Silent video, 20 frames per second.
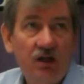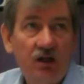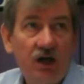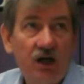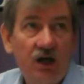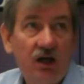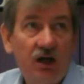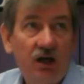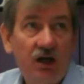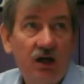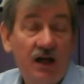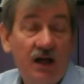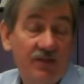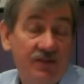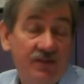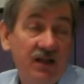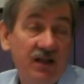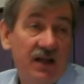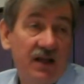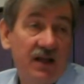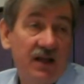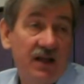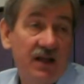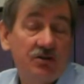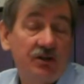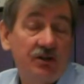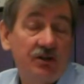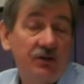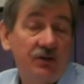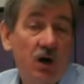I think,
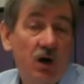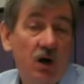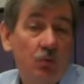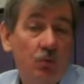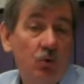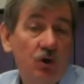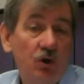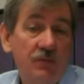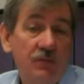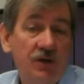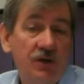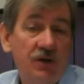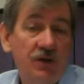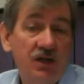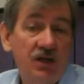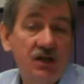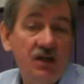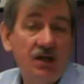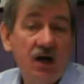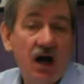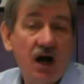actually what would be